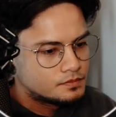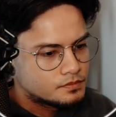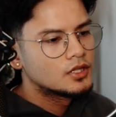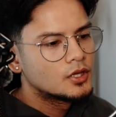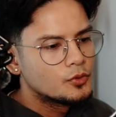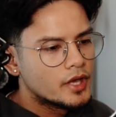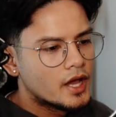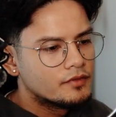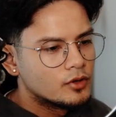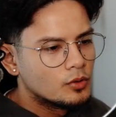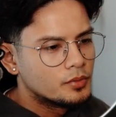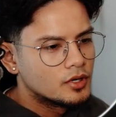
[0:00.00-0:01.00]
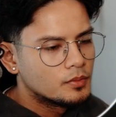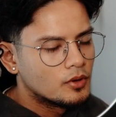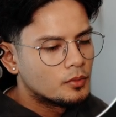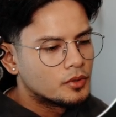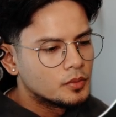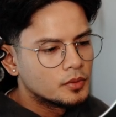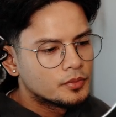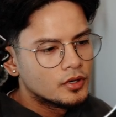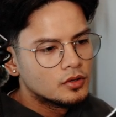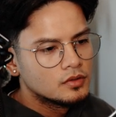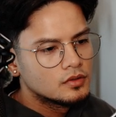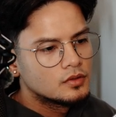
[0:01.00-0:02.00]
Now that we have it open up on Premiere
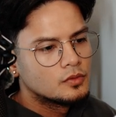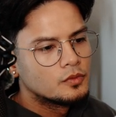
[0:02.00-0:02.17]
Pro,